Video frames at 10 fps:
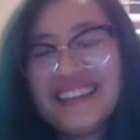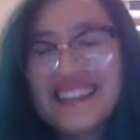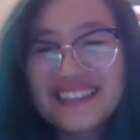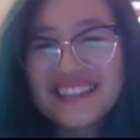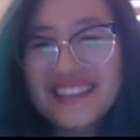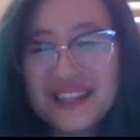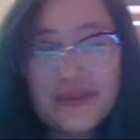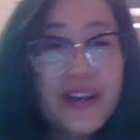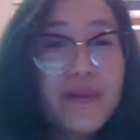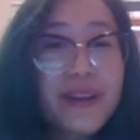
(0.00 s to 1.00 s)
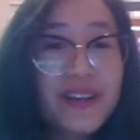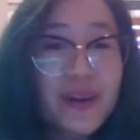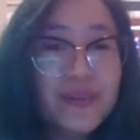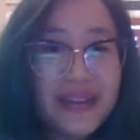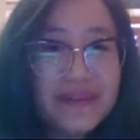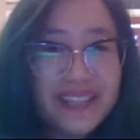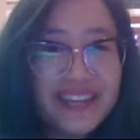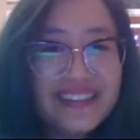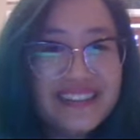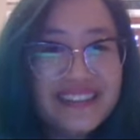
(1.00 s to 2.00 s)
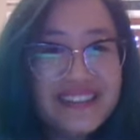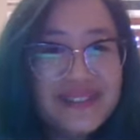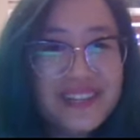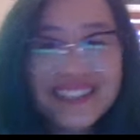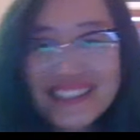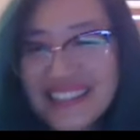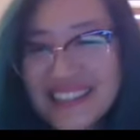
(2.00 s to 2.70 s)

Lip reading: You may or may not be able to answer this one.